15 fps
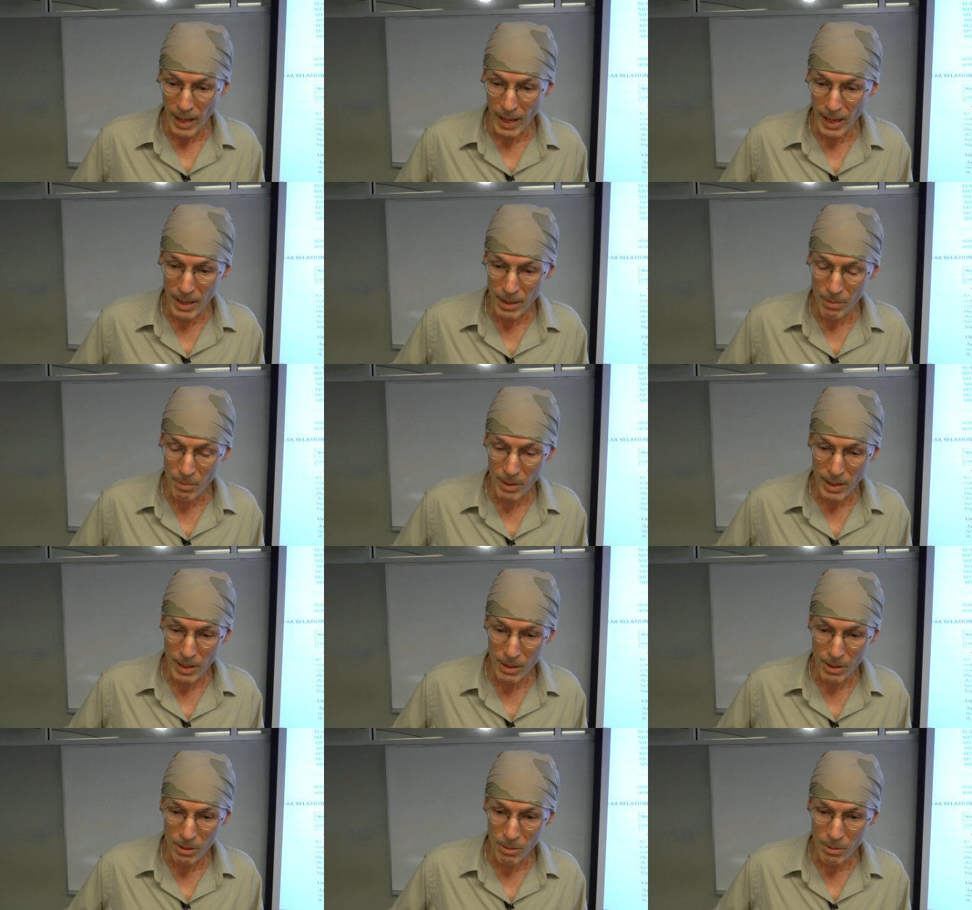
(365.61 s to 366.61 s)
And when
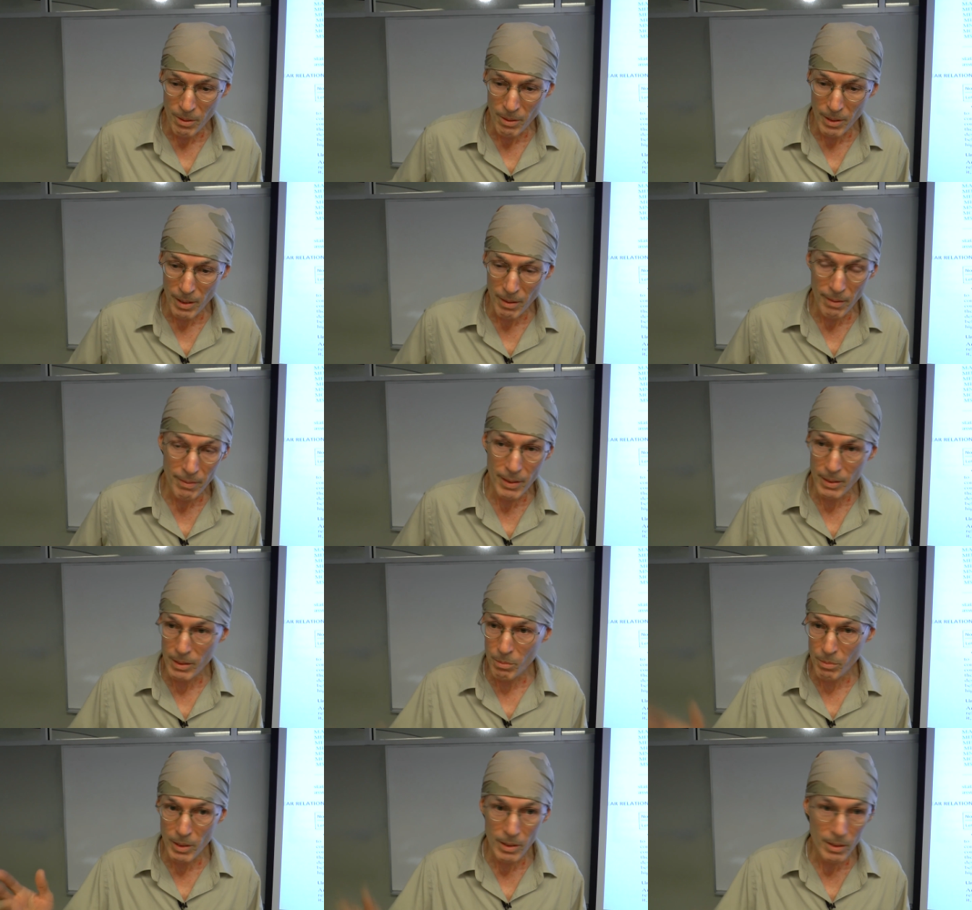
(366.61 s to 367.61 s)
I go there, I've got
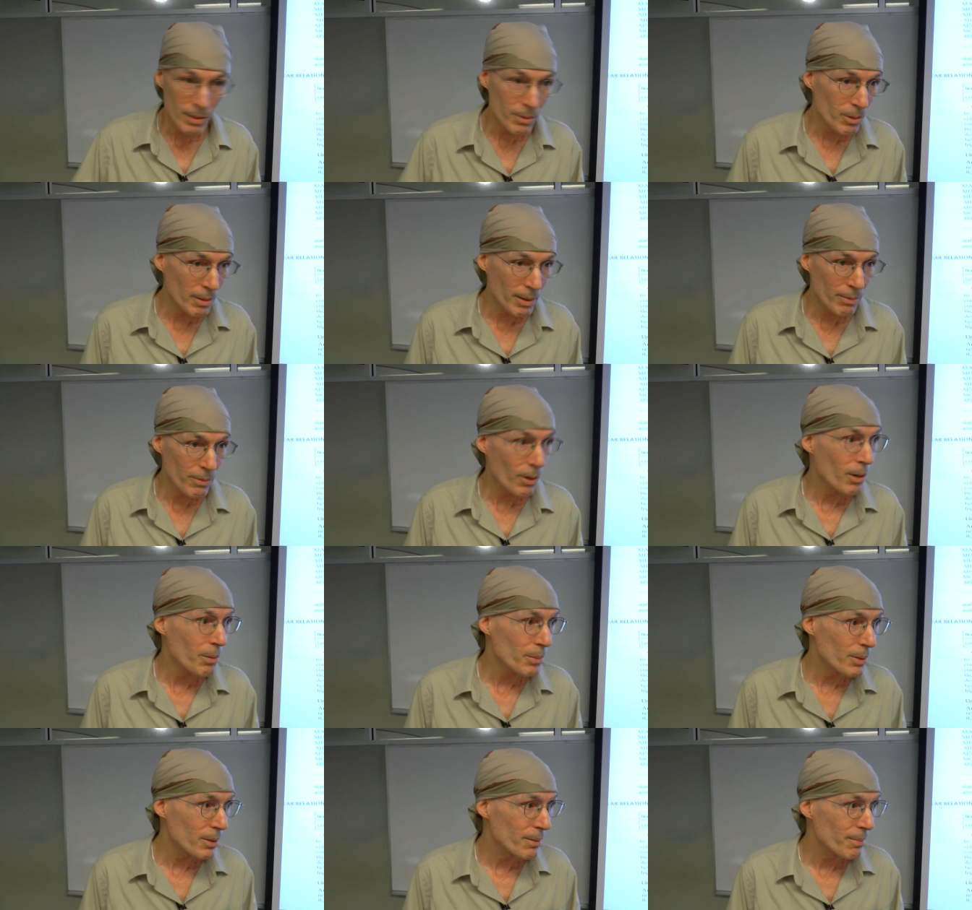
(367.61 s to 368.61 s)
some relatives who have
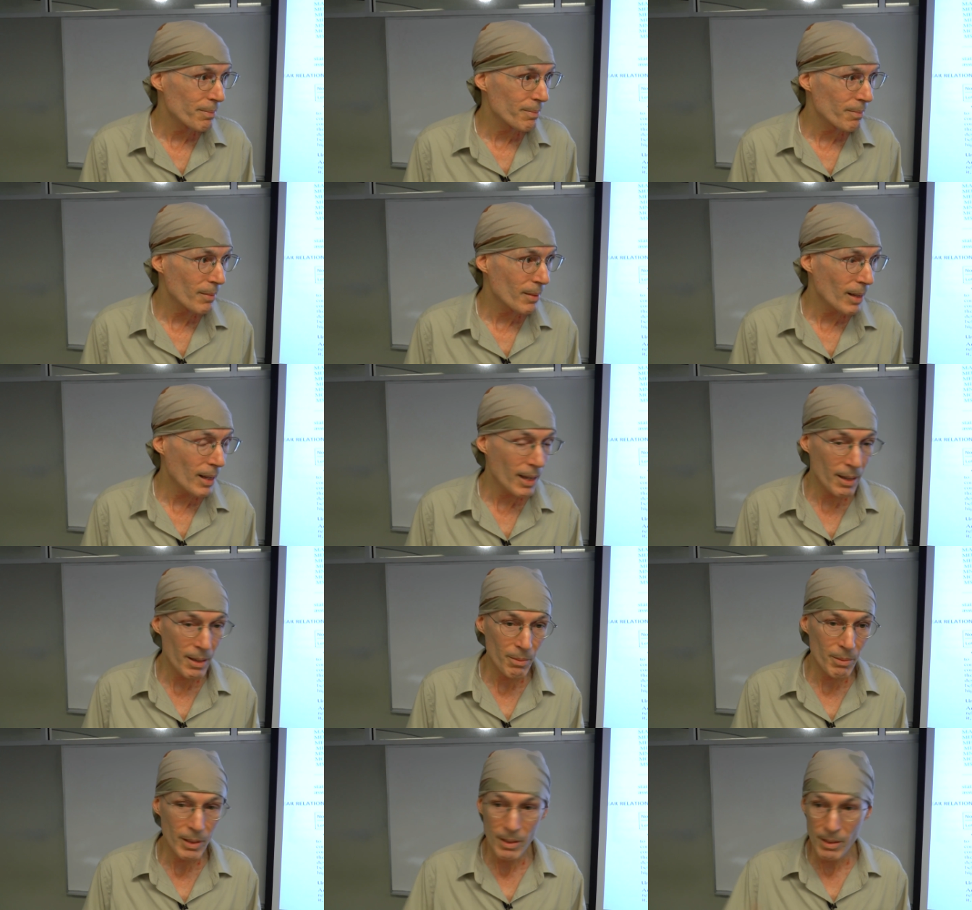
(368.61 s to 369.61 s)
farms,
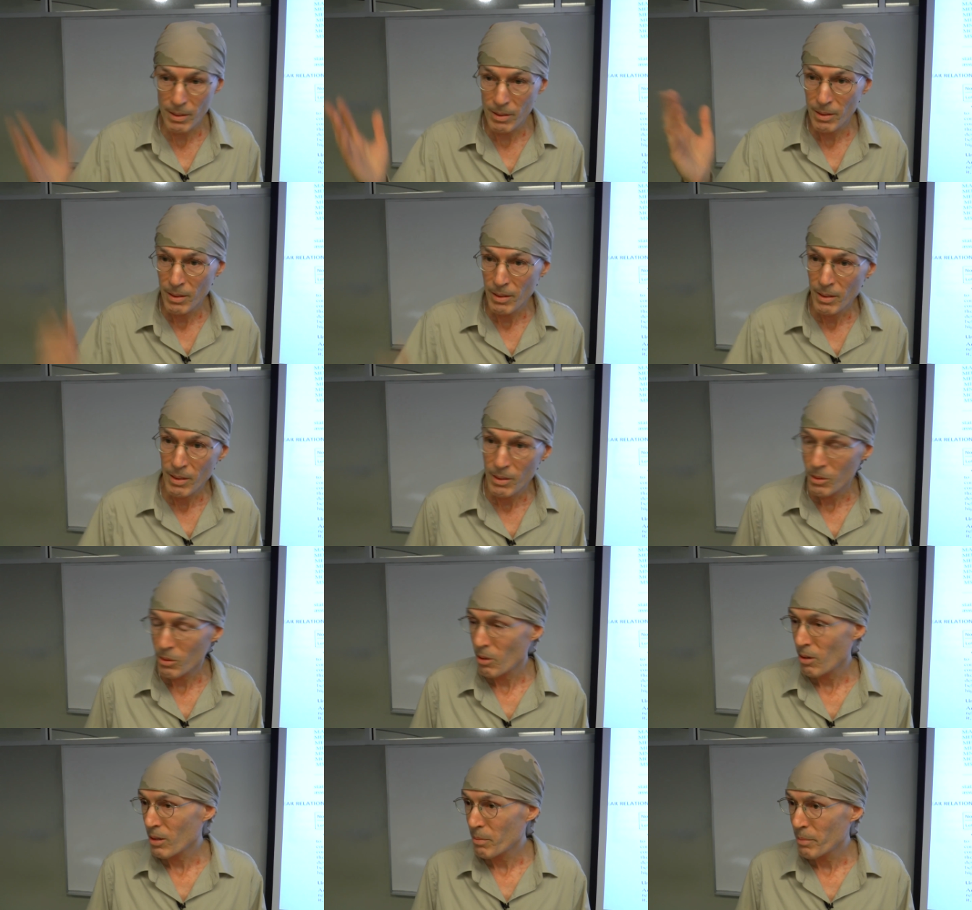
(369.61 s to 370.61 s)
and we
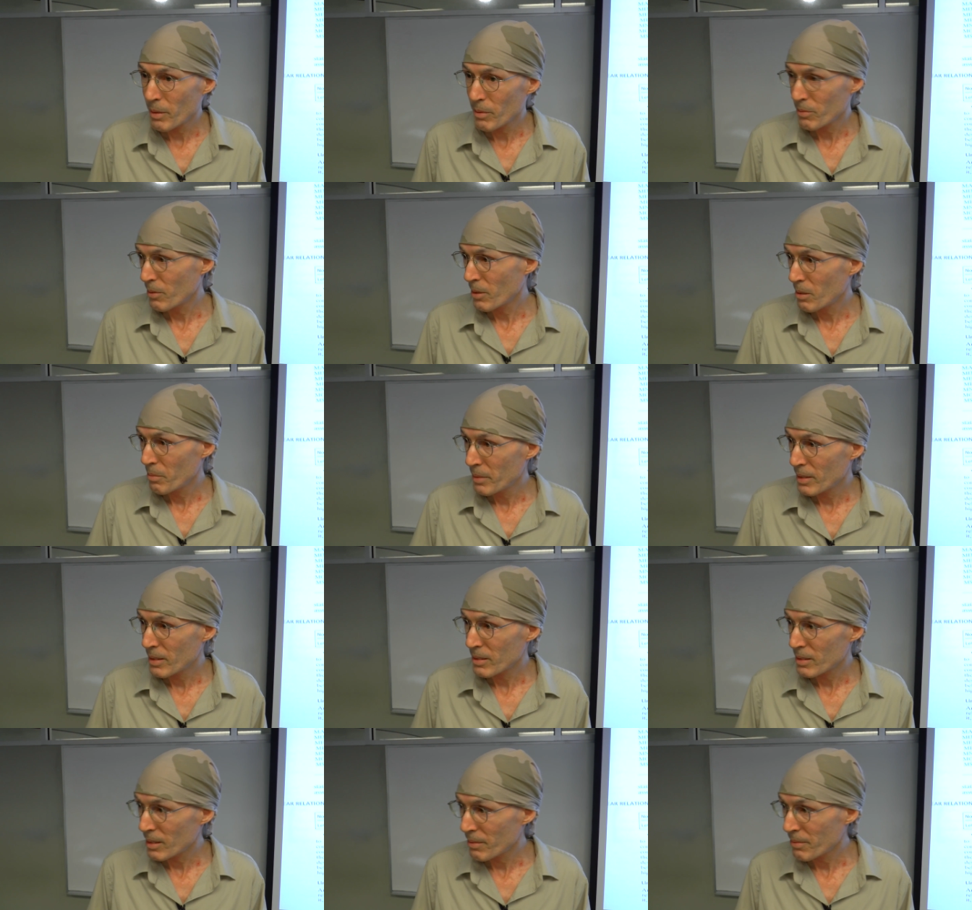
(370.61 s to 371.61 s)
talk about
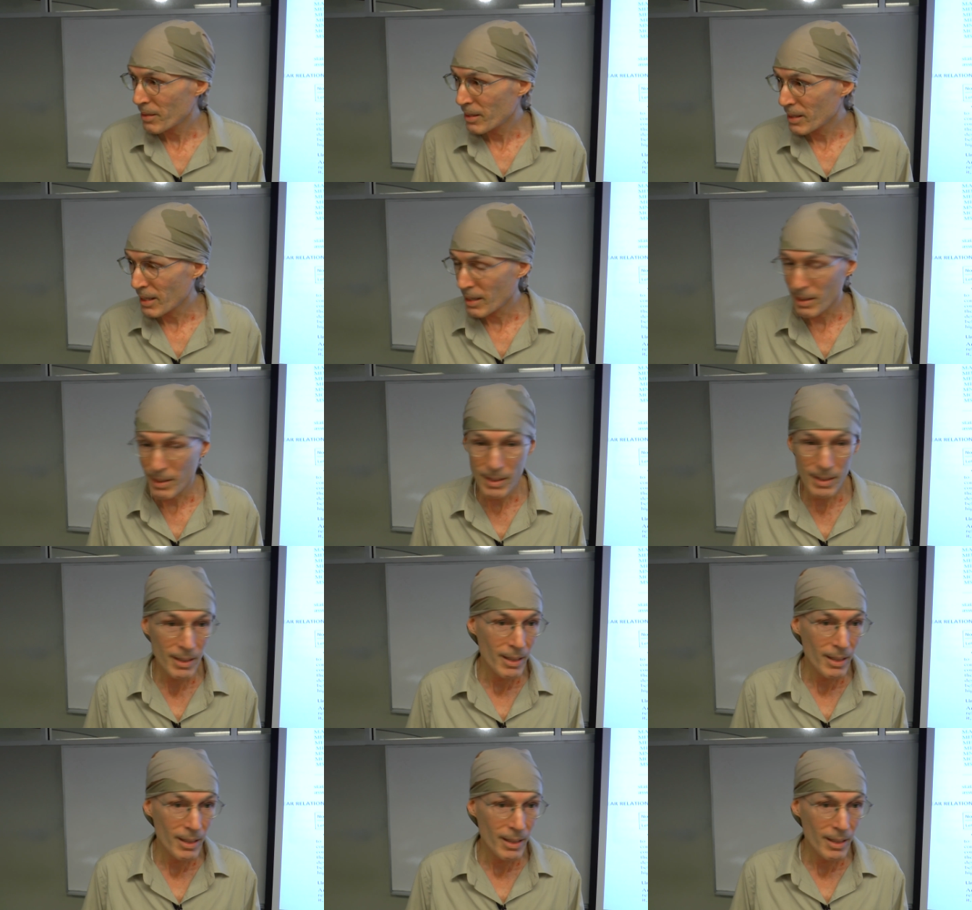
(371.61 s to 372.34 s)
farming and stuff like that.